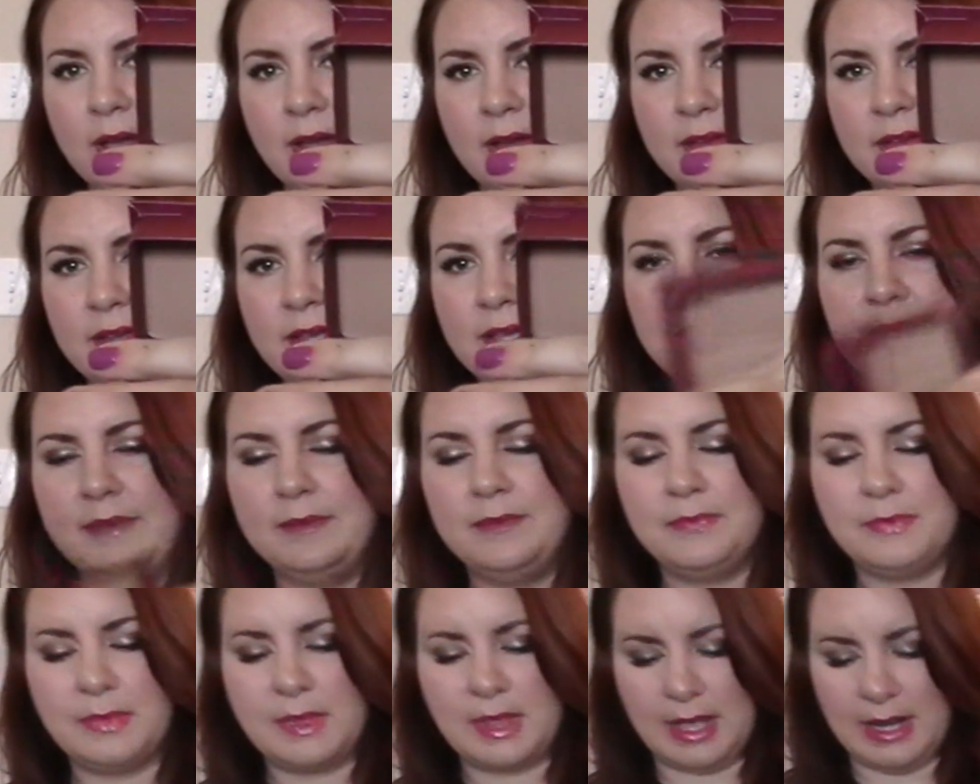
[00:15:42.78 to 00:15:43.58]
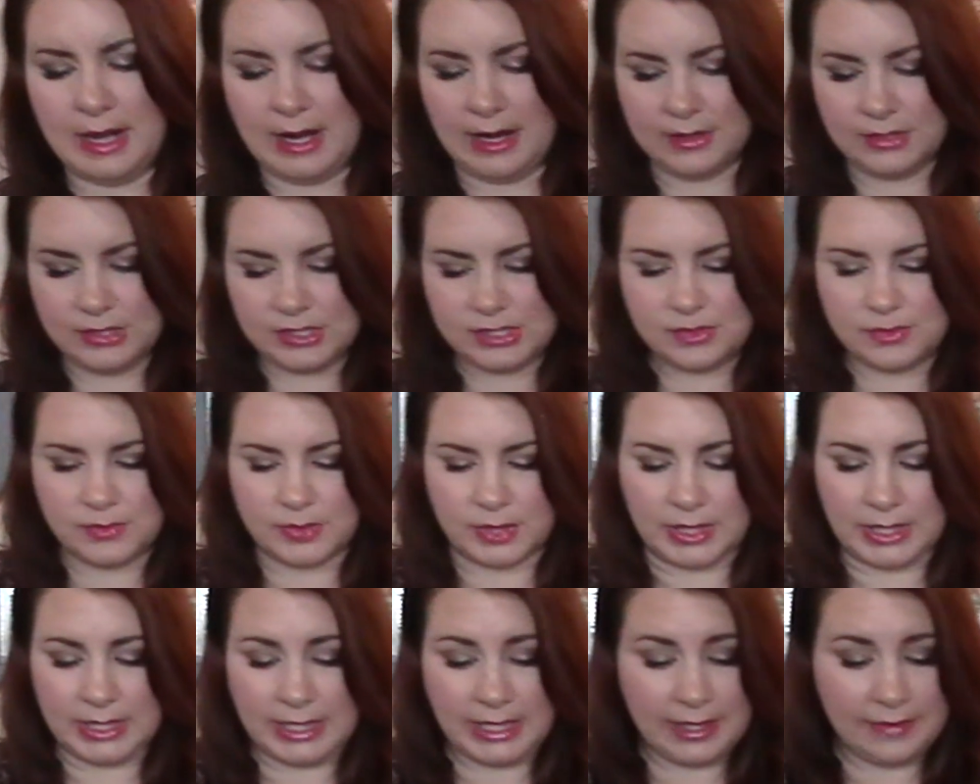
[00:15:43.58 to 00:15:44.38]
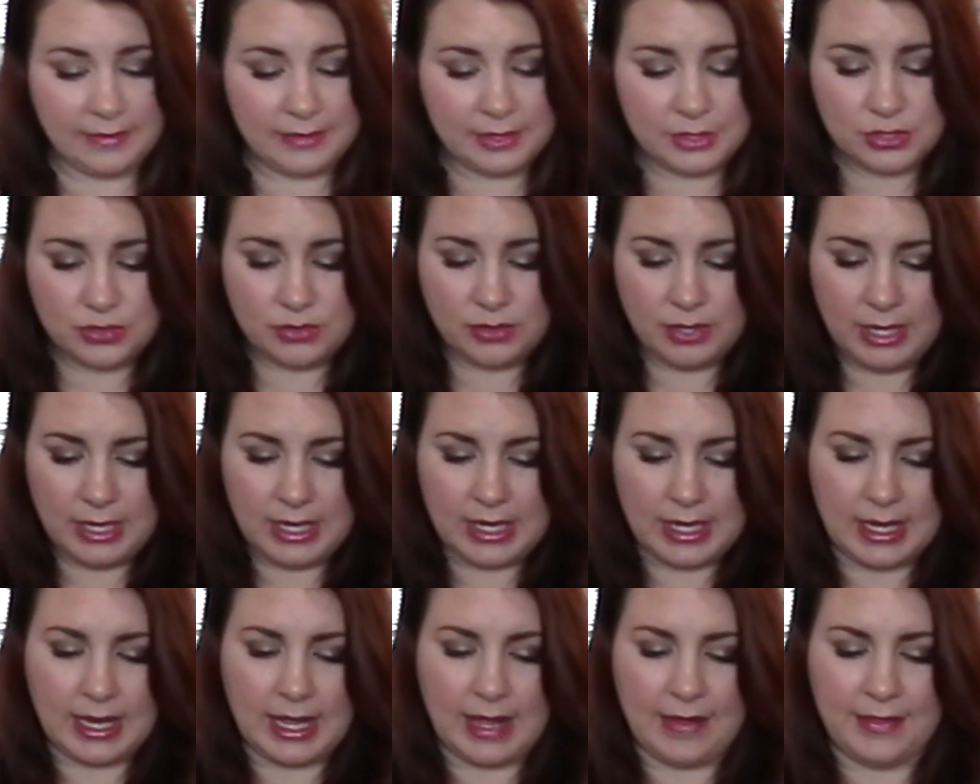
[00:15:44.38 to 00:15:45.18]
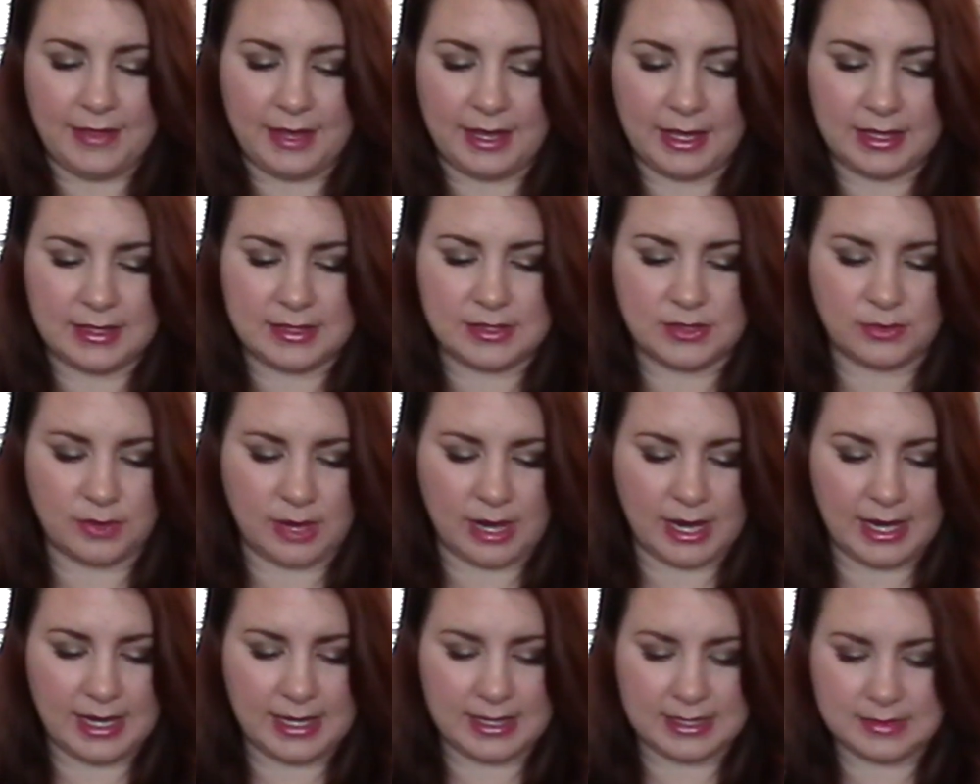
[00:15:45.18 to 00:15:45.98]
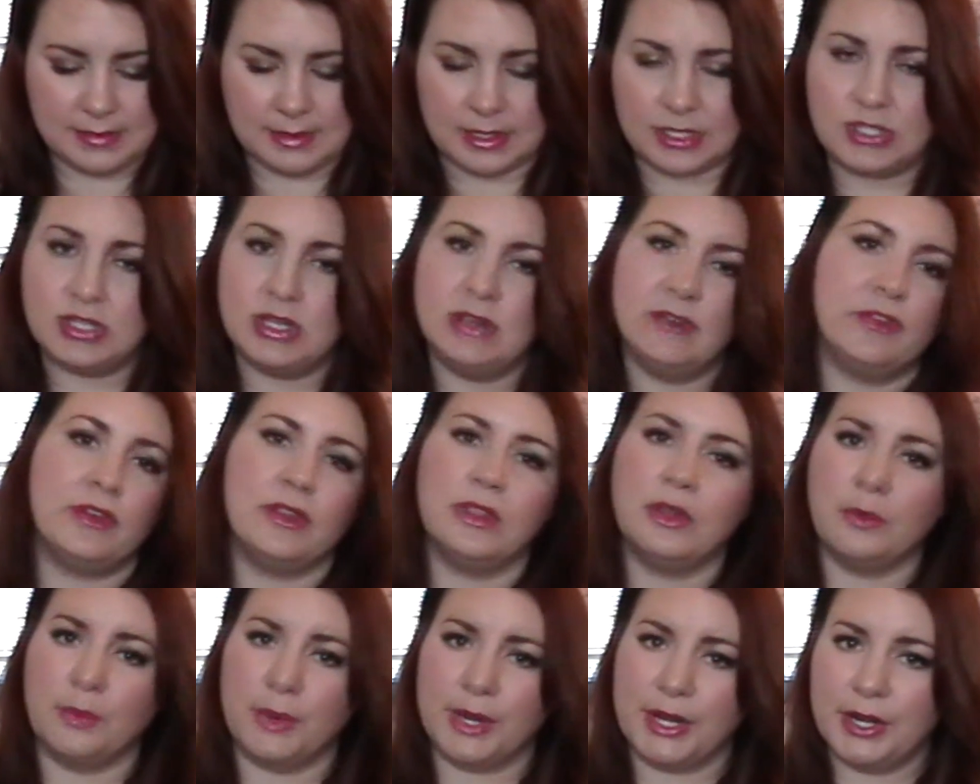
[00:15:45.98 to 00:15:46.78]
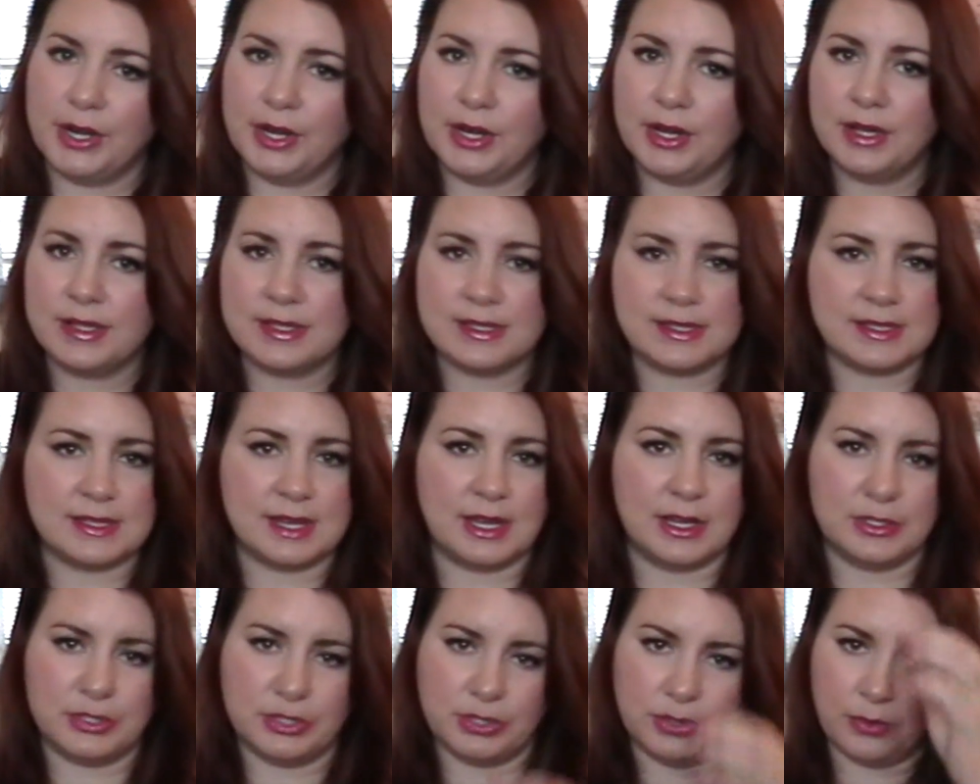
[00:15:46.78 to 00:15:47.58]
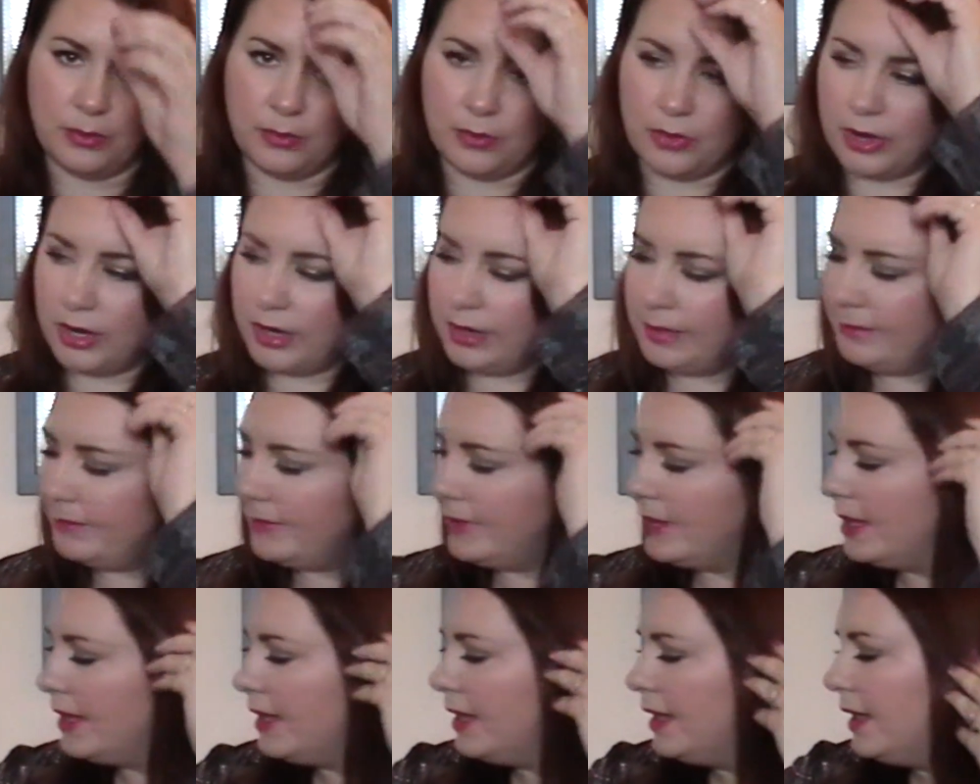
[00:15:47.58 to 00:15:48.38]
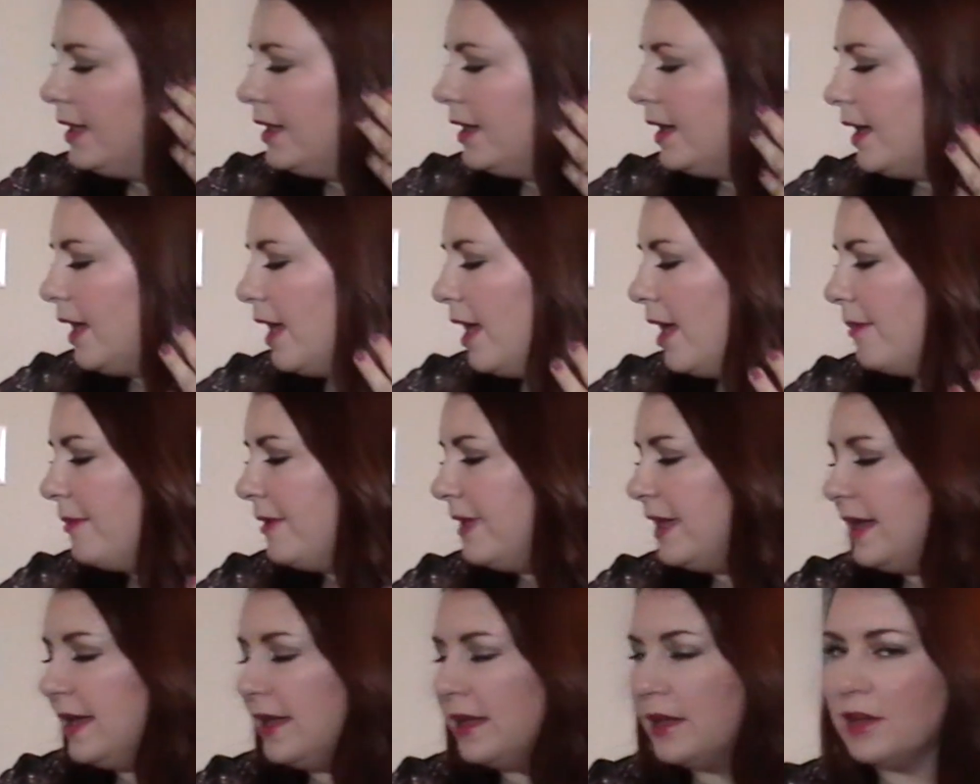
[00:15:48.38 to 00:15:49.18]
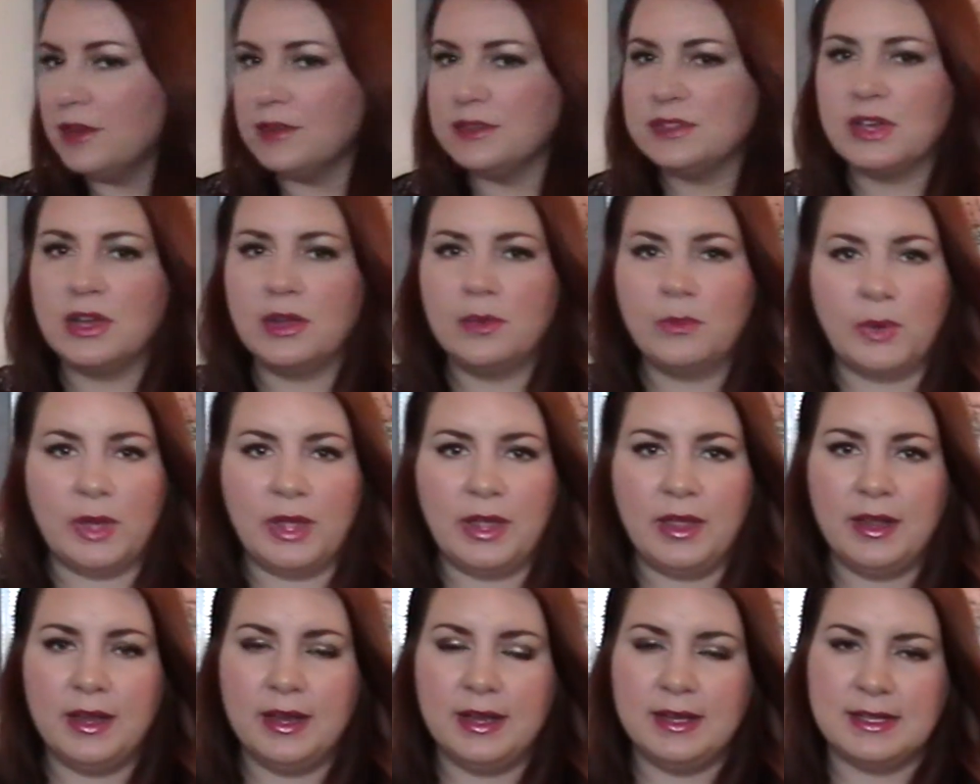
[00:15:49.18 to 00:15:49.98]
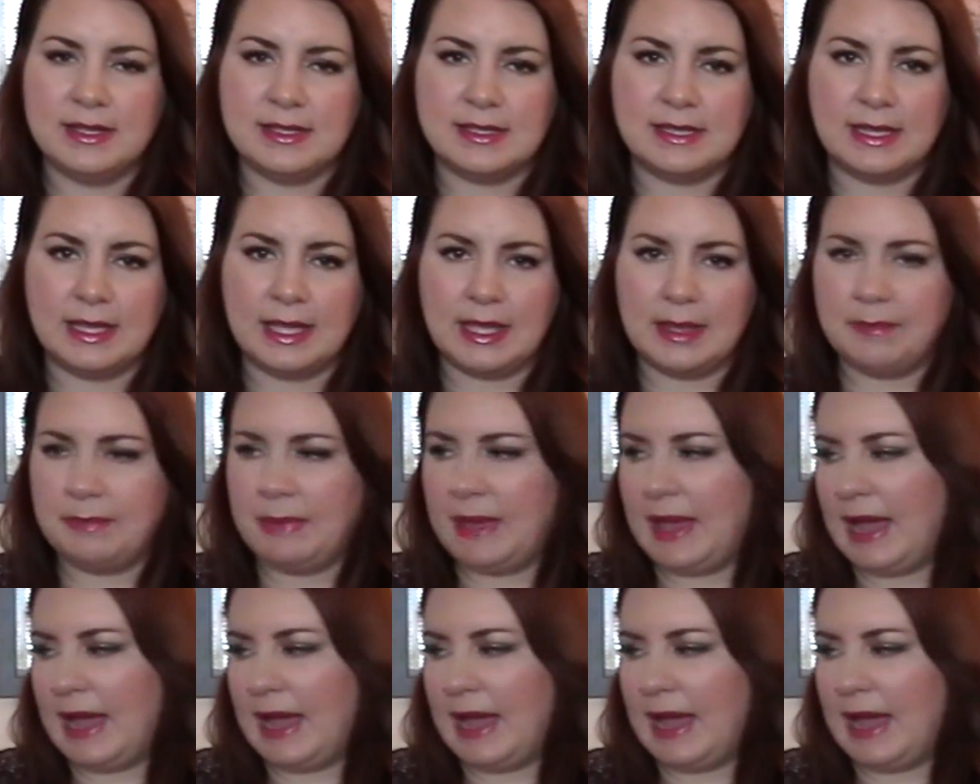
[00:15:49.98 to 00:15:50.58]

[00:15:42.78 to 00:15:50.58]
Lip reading: of it. And I just really have enjoyed it. I think it's great, especially for the winter because it's not too warm. And it goes on well and it doesn't get